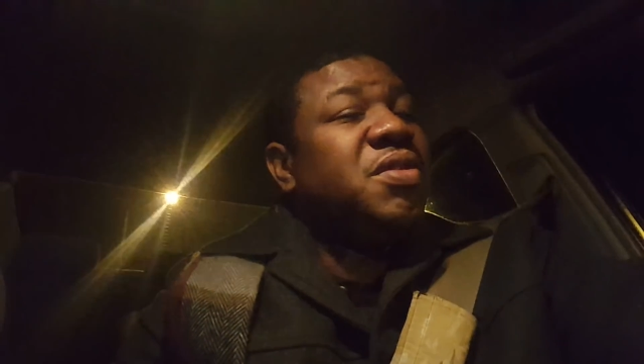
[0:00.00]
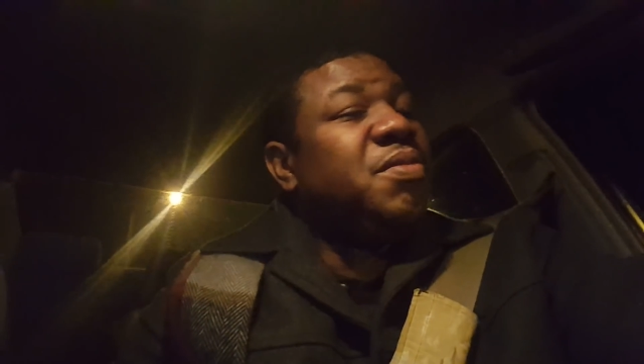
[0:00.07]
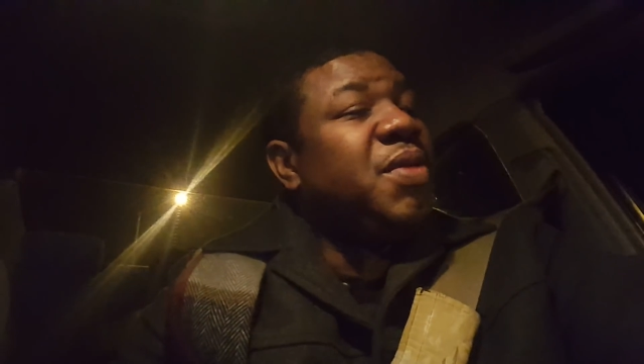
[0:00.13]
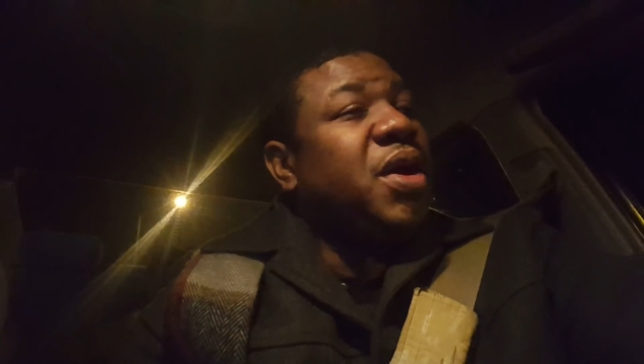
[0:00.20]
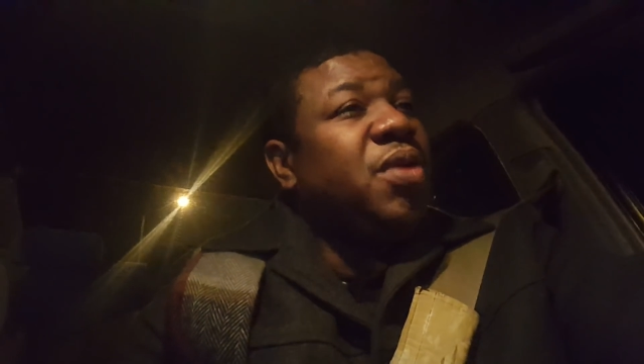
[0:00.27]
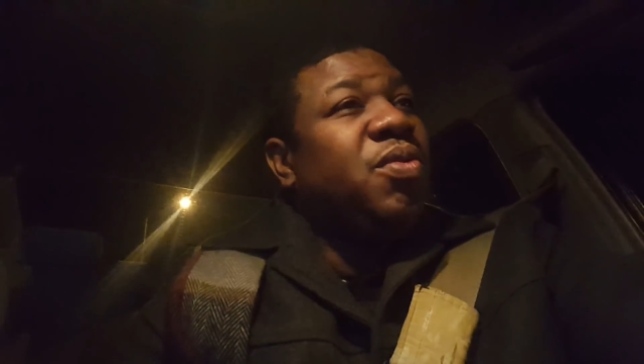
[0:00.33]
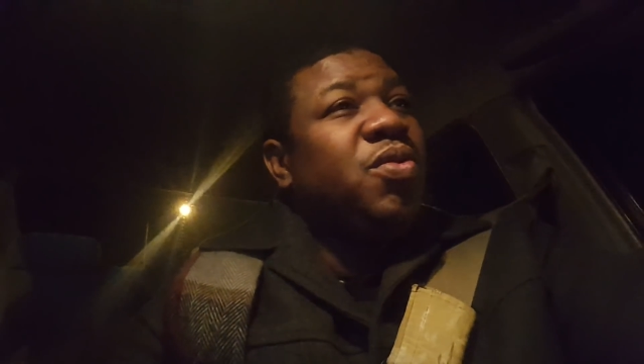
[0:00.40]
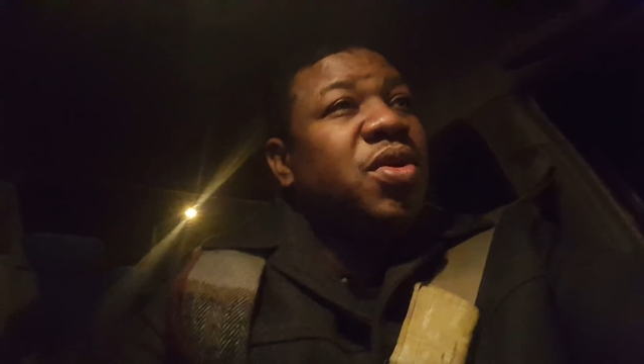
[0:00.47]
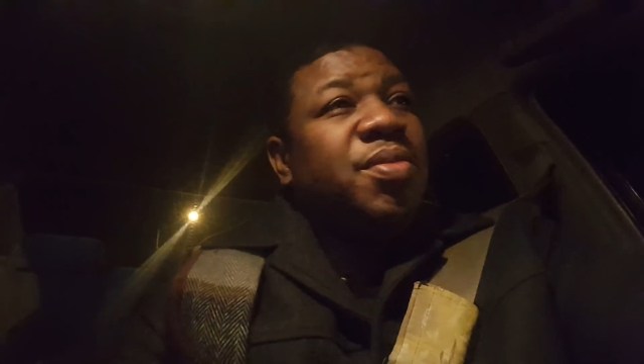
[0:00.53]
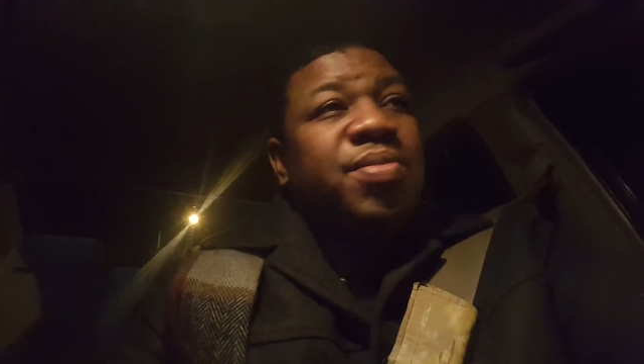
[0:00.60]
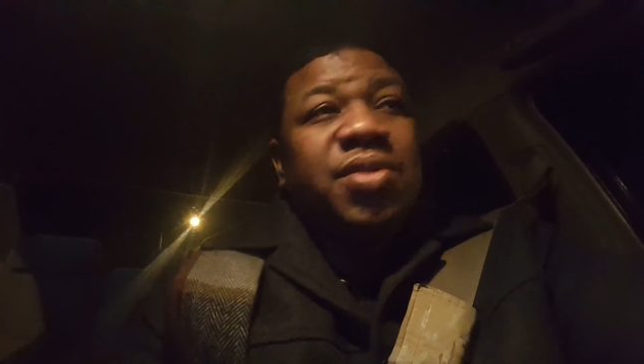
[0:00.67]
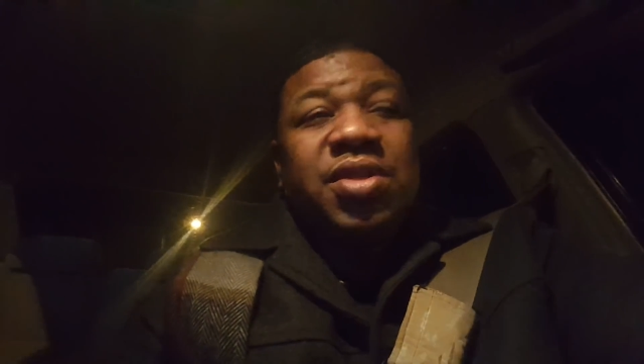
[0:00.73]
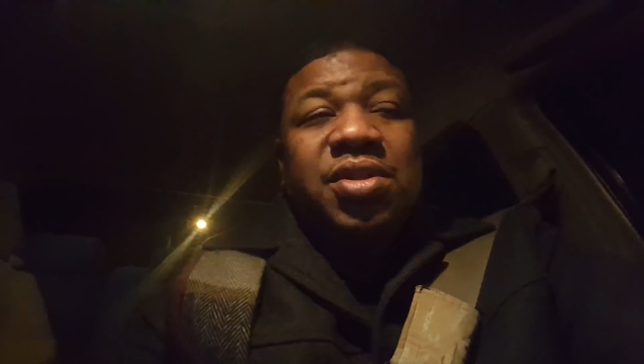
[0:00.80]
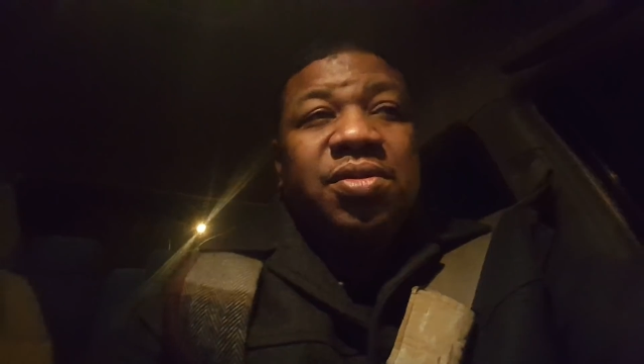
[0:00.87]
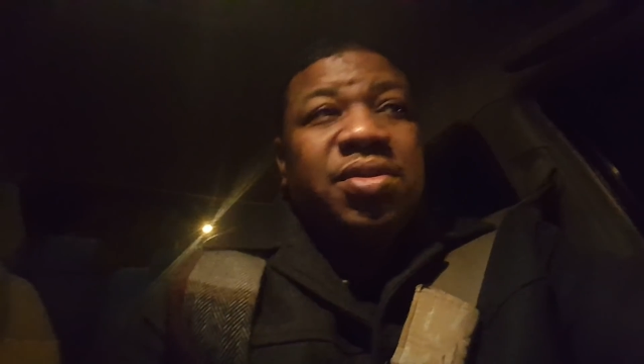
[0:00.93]
no matter what
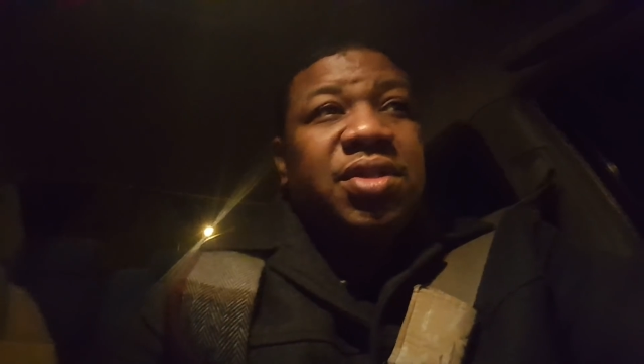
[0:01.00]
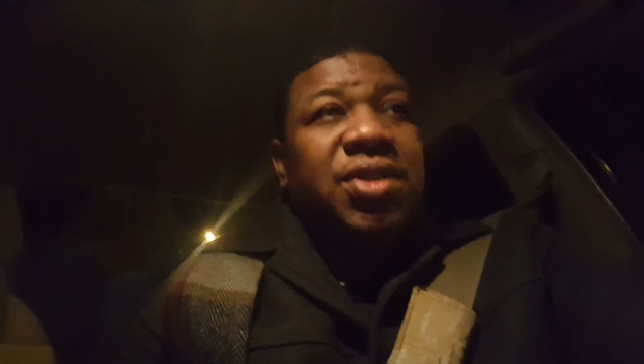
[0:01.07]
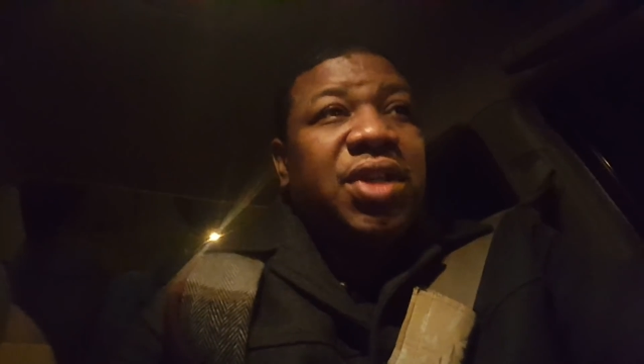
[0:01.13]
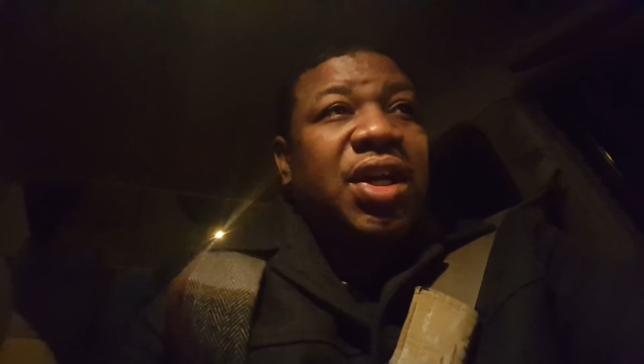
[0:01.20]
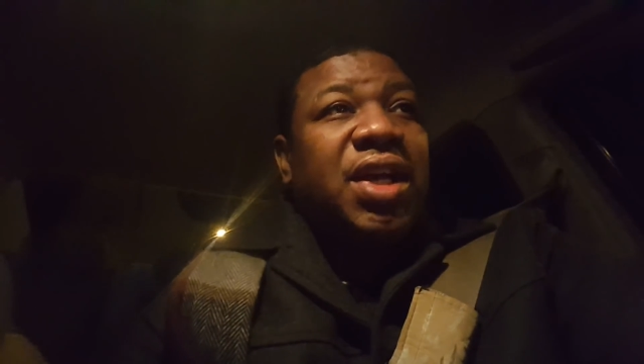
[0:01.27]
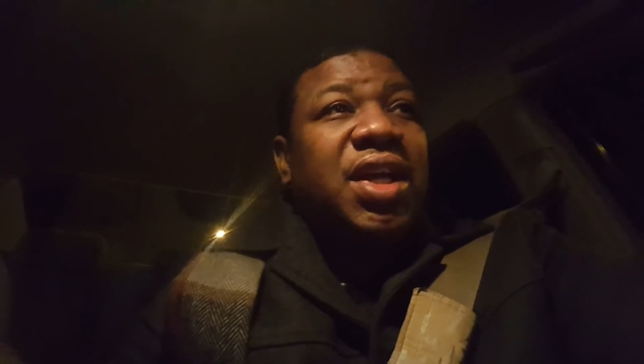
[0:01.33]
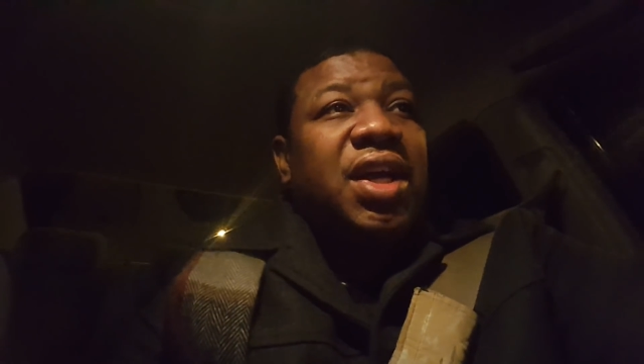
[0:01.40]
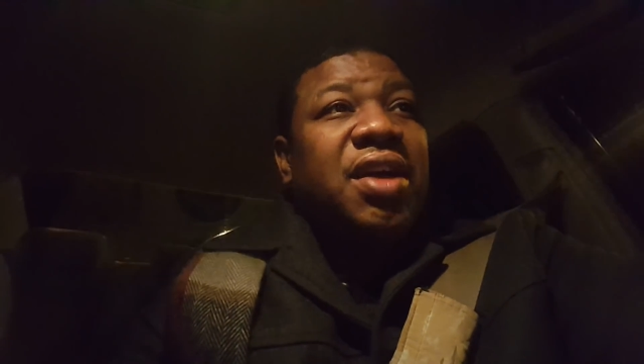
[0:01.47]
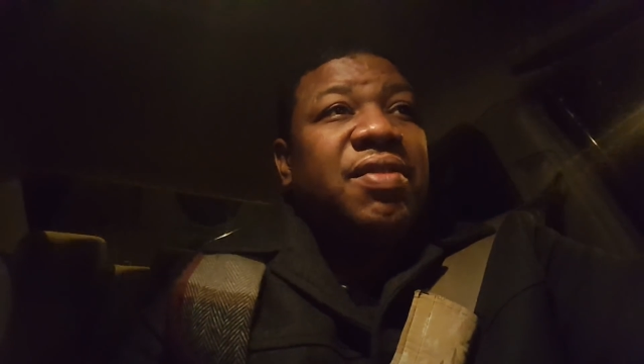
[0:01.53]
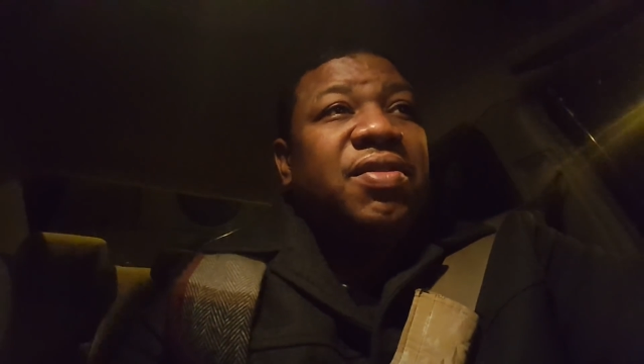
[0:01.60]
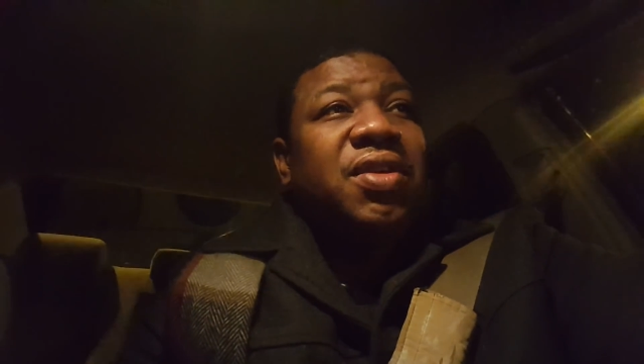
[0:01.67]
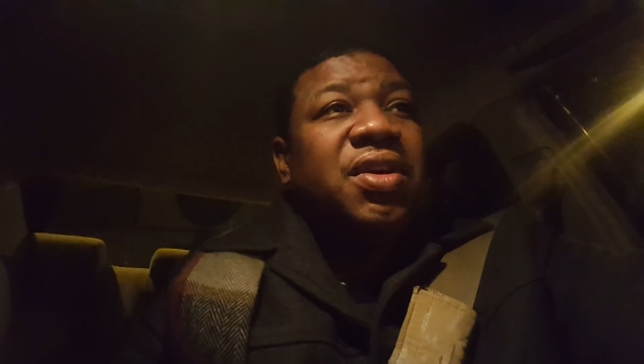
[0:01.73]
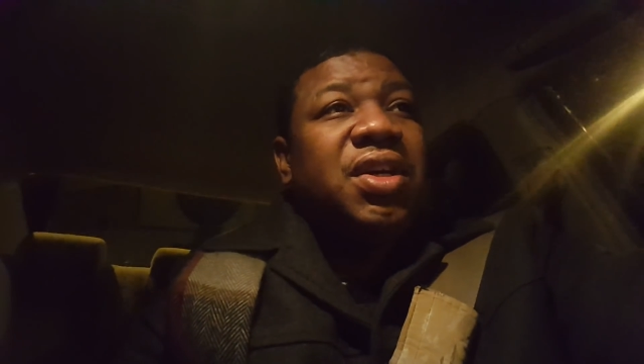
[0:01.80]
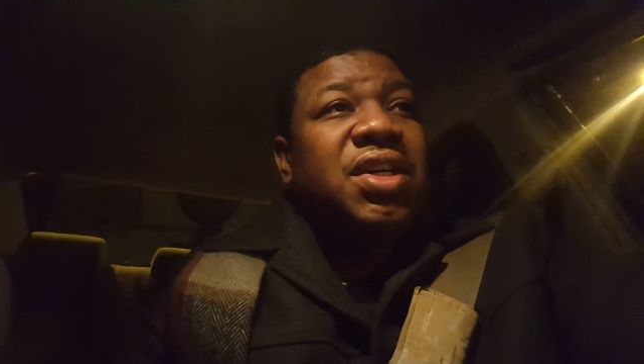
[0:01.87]
producer they gave her,